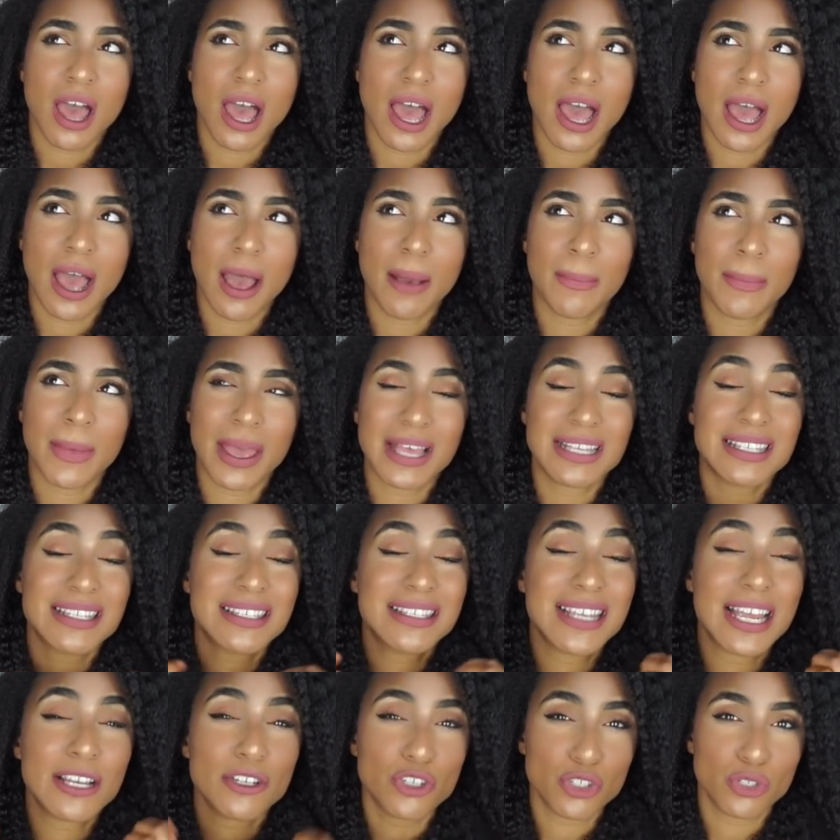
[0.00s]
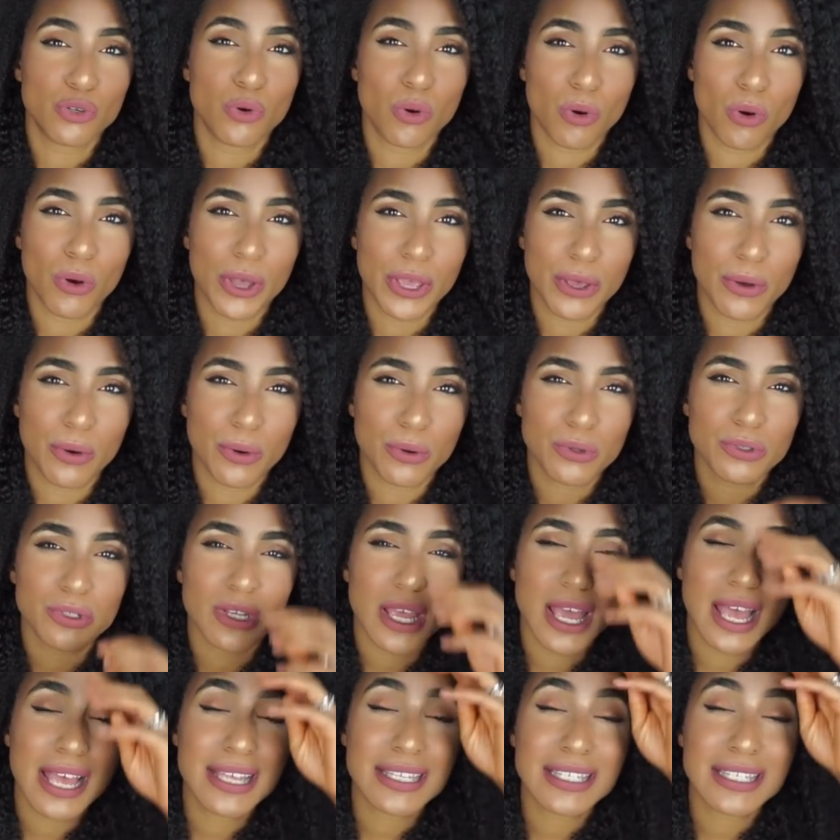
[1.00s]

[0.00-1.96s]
essential oils,